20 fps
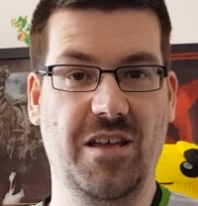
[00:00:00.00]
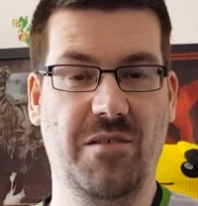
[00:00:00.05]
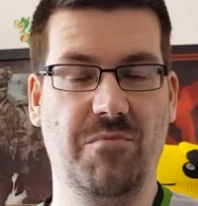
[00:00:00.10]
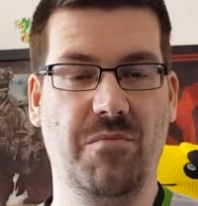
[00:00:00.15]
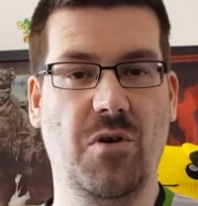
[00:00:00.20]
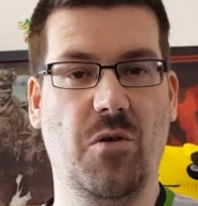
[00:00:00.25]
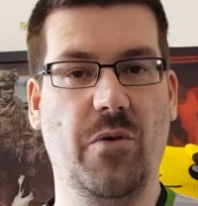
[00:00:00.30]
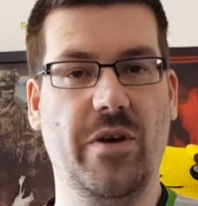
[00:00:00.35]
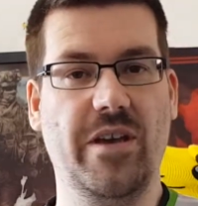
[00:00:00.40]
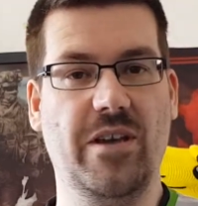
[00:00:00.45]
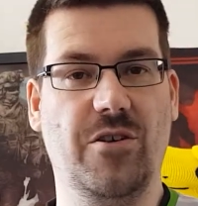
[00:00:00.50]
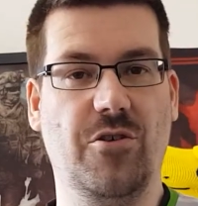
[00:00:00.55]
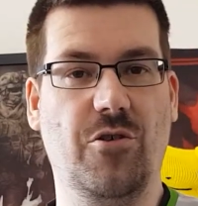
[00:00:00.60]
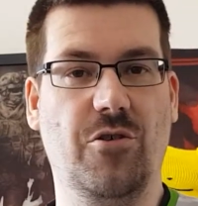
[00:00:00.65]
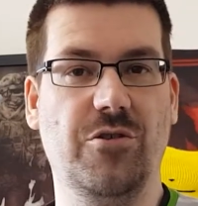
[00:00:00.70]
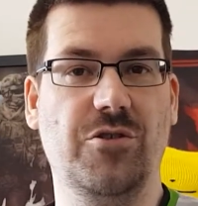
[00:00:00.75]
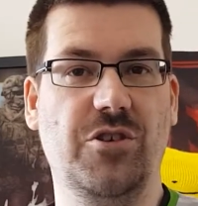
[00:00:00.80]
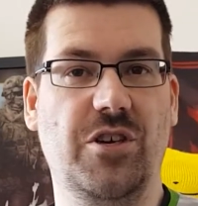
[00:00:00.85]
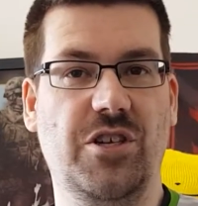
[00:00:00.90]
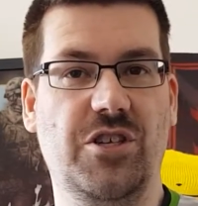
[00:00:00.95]
white Call
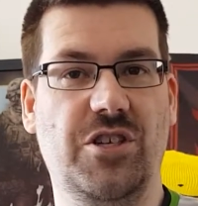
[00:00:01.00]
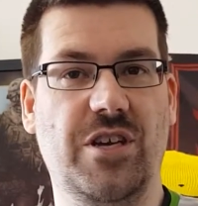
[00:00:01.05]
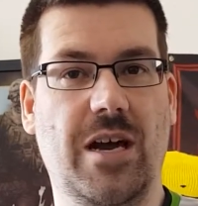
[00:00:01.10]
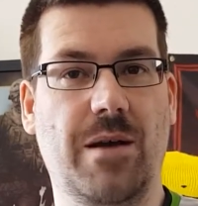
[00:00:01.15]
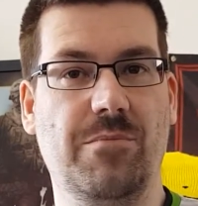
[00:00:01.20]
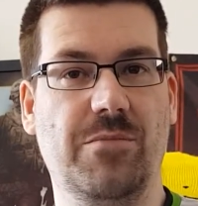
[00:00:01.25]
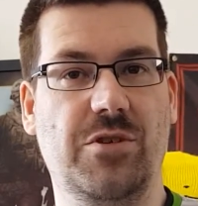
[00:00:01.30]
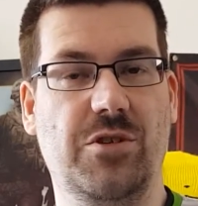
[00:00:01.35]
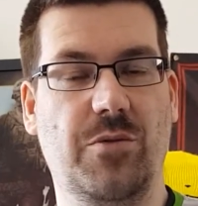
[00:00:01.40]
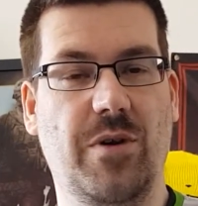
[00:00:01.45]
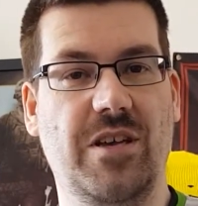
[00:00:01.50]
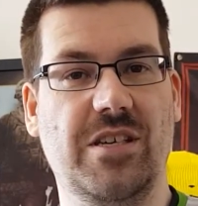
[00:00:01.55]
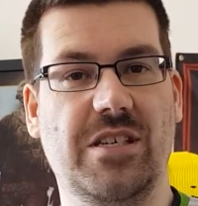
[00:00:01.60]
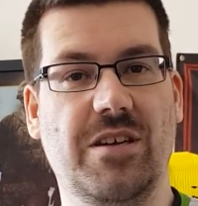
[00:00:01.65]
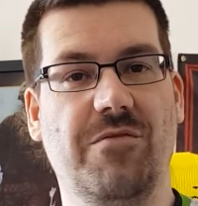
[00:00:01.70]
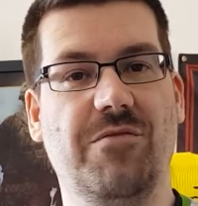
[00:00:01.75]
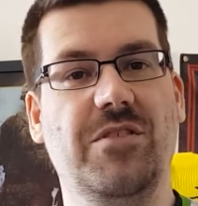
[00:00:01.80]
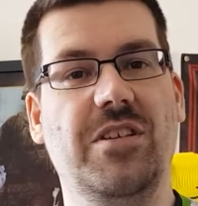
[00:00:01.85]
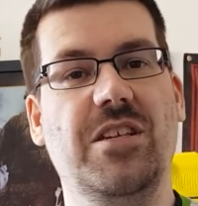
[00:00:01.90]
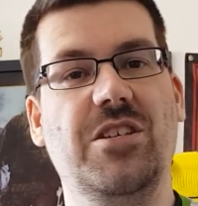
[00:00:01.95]
of Duty Champs
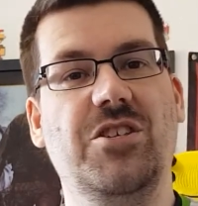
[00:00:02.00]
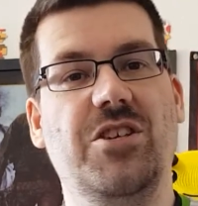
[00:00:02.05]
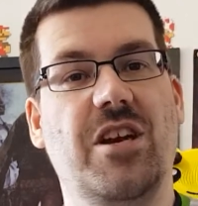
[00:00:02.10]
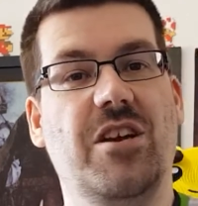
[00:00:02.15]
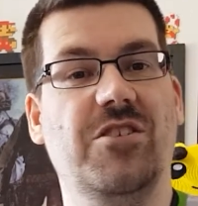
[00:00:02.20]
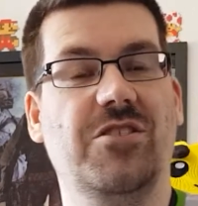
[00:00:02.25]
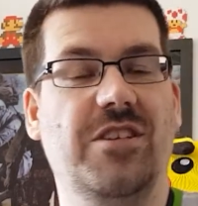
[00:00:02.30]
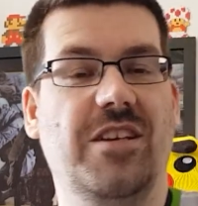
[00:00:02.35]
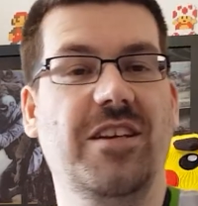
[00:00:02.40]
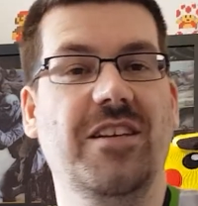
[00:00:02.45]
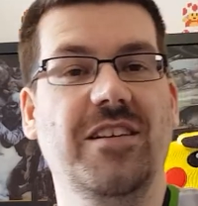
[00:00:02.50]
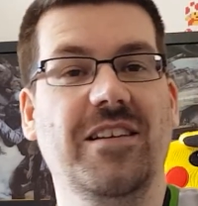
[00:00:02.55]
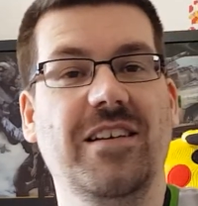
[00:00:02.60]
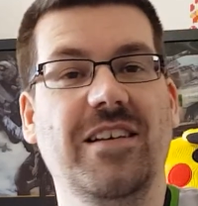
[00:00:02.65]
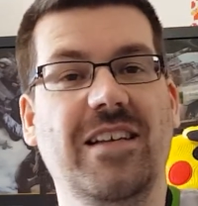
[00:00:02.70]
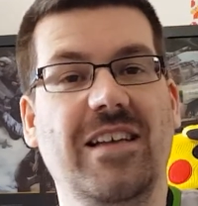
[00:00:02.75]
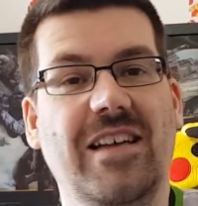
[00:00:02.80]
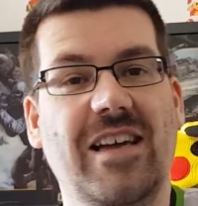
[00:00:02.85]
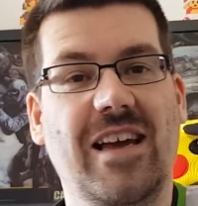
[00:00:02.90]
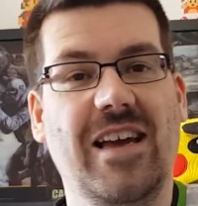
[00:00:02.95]
2017 jersey
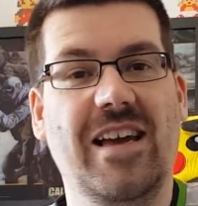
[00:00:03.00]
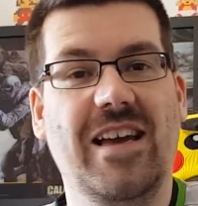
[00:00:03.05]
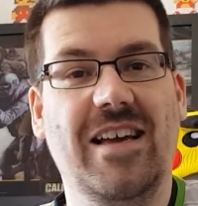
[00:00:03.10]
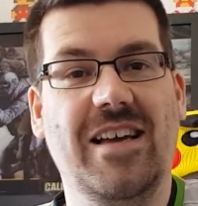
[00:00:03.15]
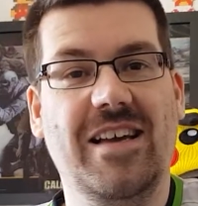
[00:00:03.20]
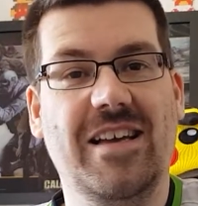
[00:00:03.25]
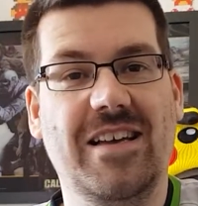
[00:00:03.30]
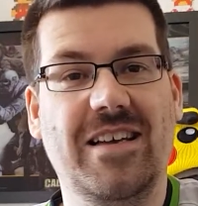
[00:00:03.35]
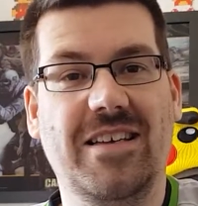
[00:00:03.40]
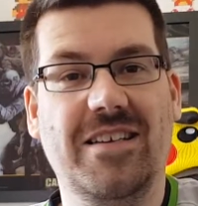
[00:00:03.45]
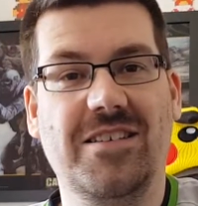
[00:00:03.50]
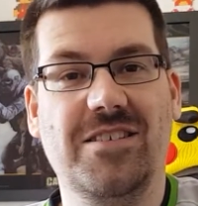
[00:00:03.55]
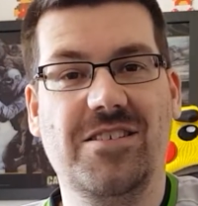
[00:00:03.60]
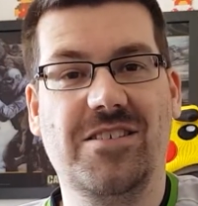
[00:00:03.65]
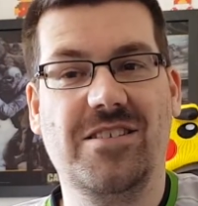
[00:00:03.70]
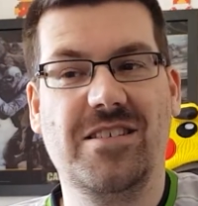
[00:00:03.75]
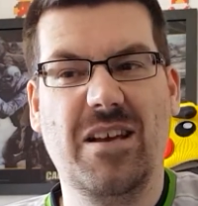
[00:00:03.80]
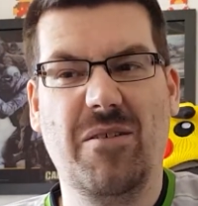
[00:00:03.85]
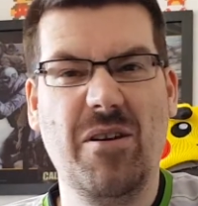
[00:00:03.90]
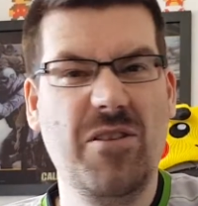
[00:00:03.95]

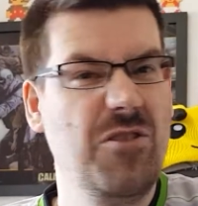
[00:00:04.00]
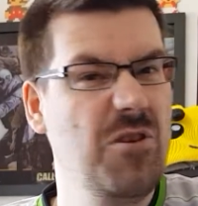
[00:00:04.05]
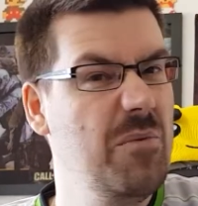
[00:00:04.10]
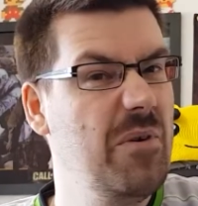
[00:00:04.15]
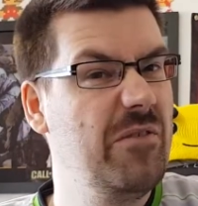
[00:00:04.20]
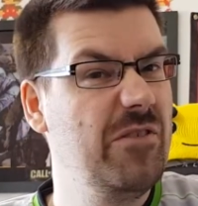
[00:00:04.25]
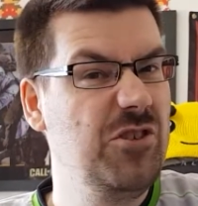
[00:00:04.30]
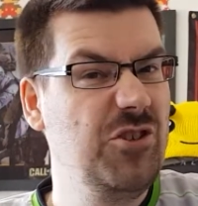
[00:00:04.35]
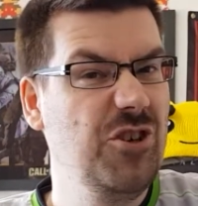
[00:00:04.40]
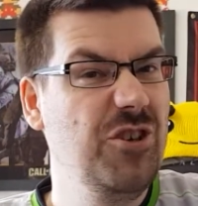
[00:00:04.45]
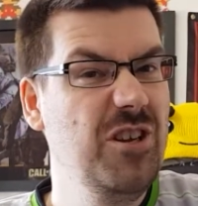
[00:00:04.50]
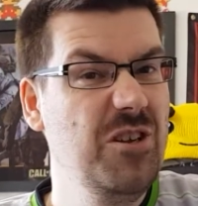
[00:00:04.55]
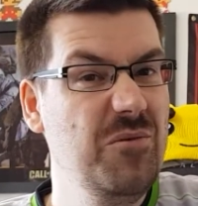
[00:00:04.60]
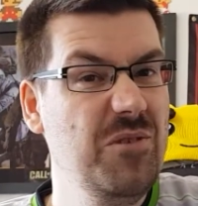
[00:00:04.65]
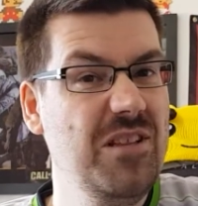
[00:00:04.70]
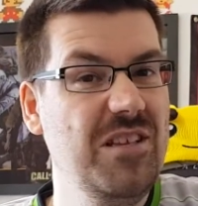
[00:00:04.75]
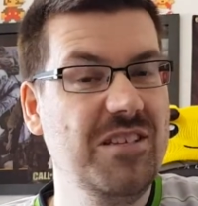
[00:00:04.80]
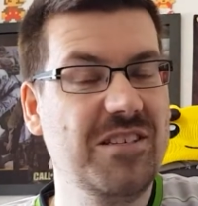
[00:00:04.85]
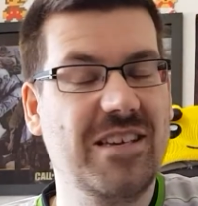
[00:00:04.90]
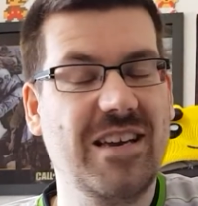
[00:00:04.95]
is I went through a bit of a journey with
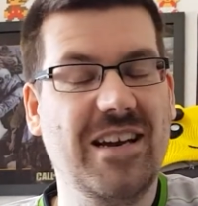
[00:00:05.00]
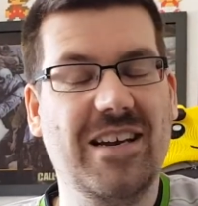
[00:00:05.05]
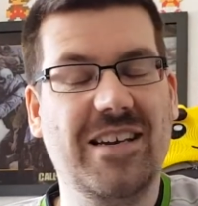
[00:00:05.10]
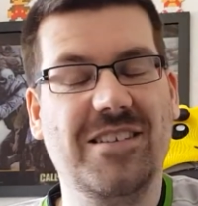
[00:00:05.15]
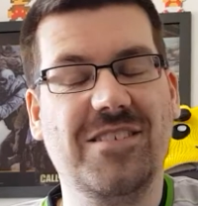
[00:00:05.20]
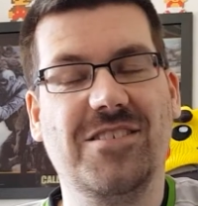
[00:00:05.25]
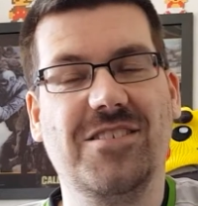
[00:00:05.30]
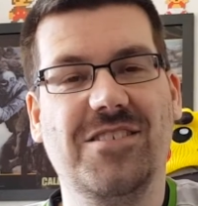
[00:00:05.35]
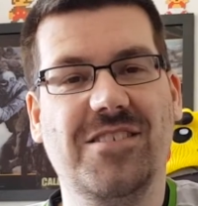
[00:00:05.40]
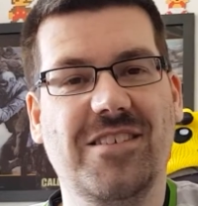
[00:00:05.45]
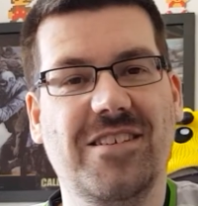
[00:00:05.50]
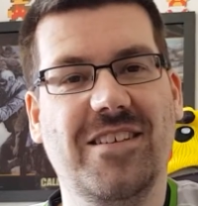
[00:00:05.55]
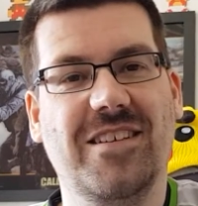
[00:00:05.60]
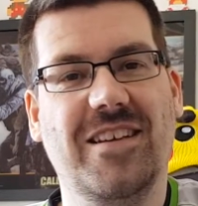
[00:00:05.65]
these guys.